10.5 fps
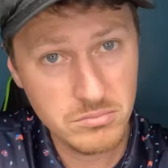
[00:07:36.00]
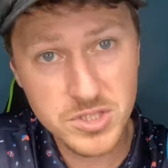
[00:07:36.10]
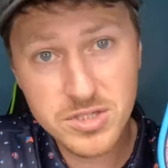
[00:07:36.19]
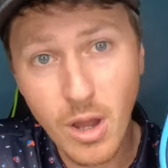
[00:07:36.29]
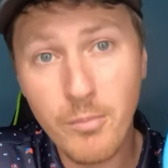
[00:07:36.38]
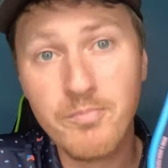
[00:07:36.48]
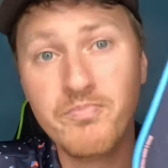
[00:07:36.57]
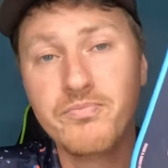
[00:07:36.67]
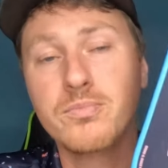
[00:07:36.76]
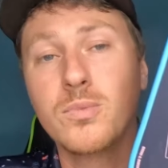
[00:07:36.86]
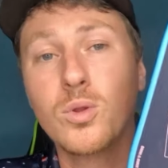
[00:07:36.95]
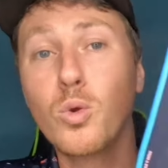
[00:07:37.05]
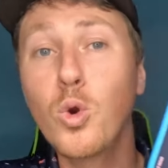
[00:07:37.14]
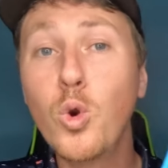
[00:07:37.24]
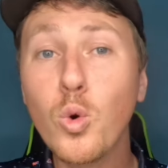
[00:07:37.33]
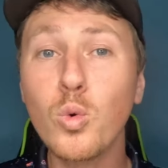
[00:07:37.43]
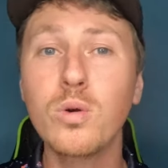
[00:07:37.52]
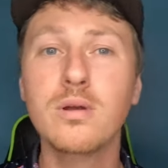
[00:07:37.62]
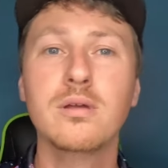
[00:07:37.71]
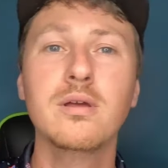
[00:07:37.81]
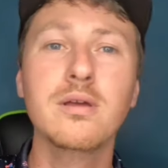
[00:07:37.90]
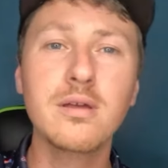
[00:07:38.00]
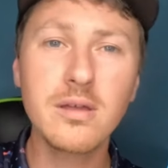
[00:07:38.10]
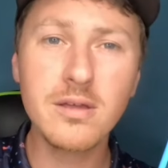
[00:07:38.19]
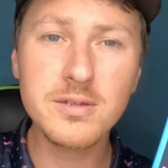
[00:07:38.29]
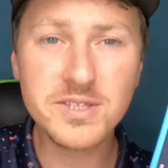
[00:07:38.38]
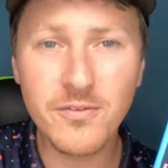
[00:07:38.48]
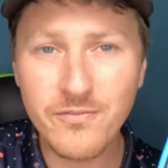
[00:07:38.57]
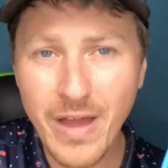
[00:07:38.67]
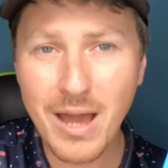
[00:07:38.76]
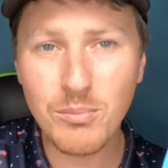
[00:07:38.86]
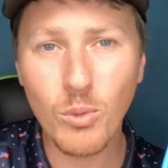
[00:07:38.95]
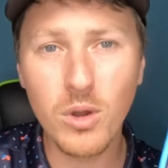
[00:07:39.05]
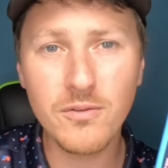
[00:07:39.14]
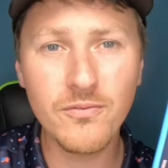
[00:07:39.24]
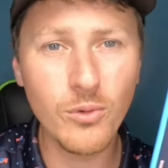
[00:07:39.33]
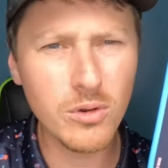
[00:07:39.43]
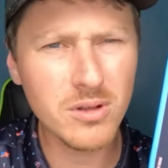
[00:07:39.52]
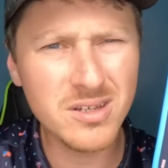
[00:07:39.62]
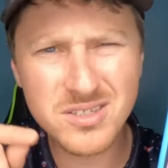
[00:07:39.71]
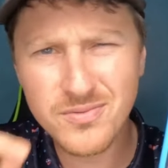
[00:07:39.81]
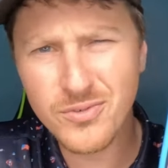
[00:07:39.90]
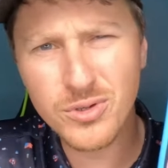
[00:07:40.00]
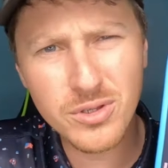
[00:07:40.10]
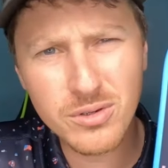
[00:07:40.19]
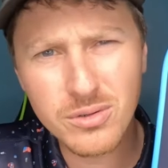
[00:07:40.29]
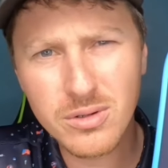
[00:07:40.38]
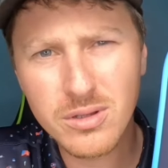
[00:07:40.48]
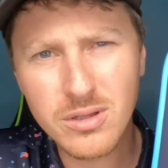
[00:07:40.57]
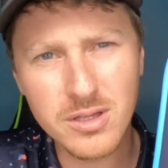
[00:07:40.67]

So who is the FatBoy for? Is it for you?